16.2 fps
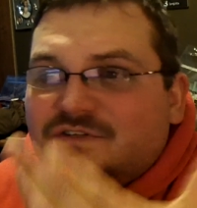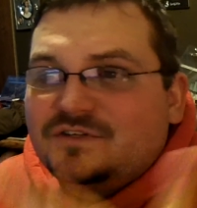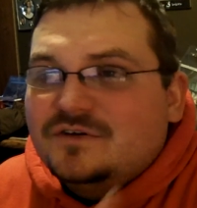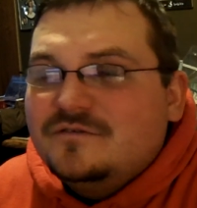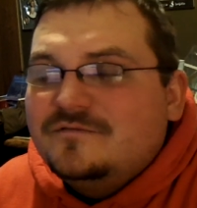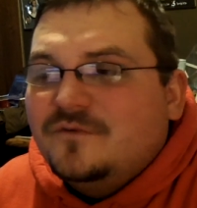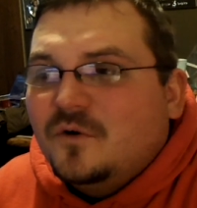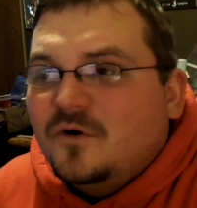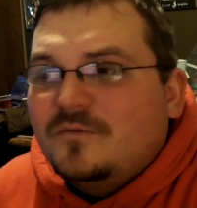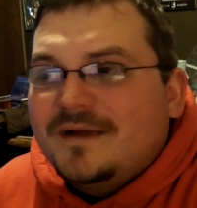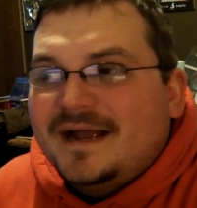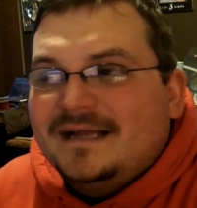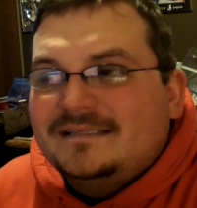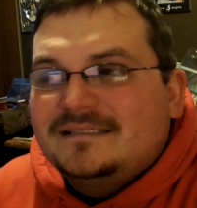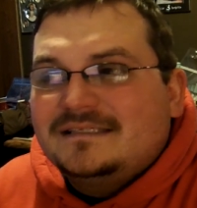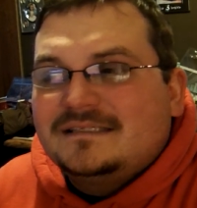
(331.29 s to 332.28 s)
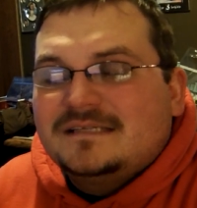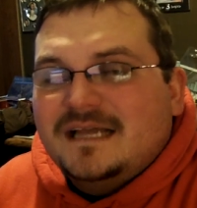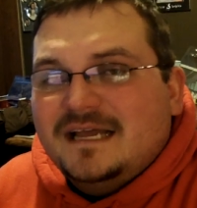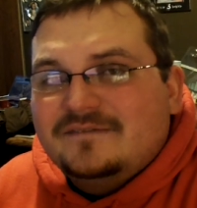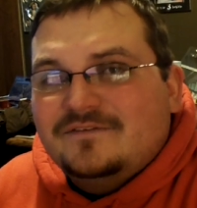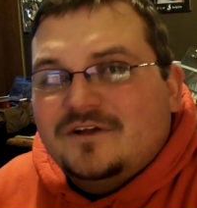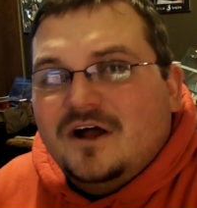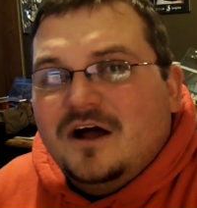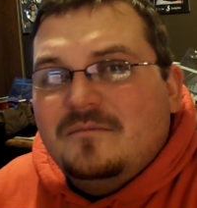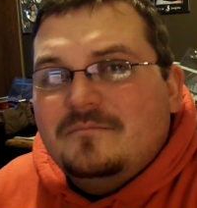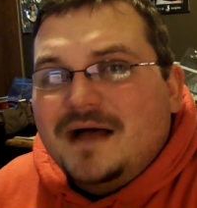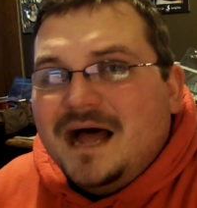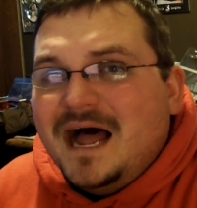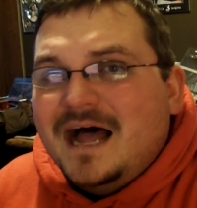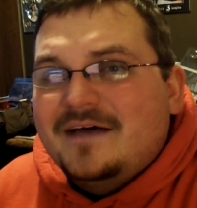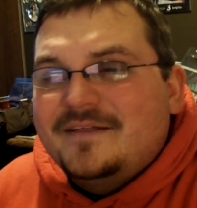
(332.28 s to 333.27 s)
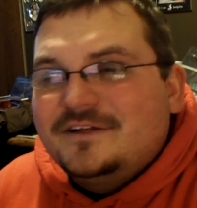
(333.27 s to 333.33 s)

2 formats have gone by